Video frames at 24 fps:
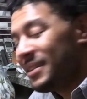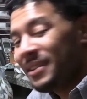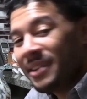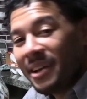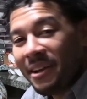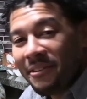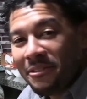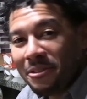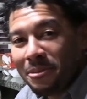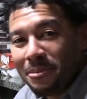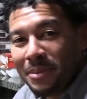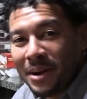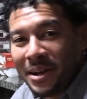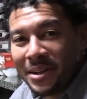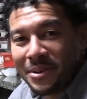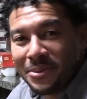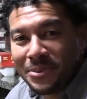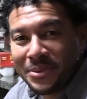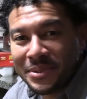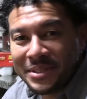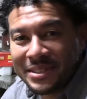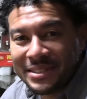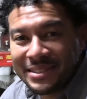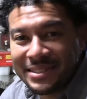Everybody
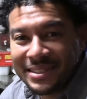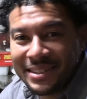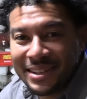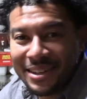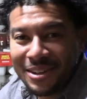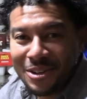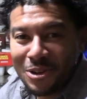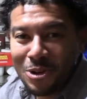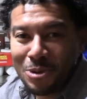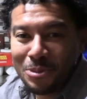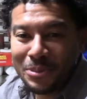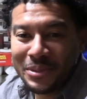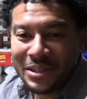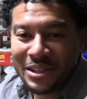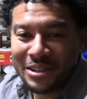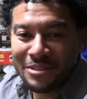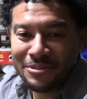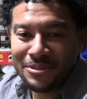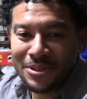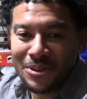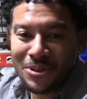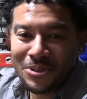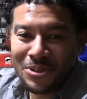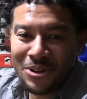want to sit at home on their
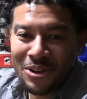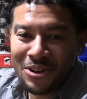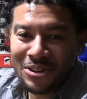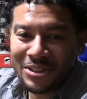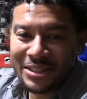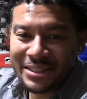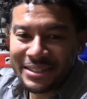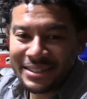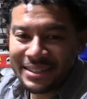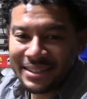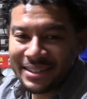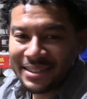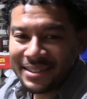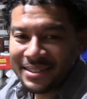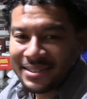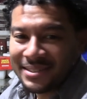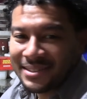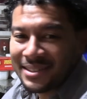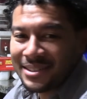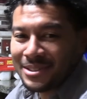phone, all these kids.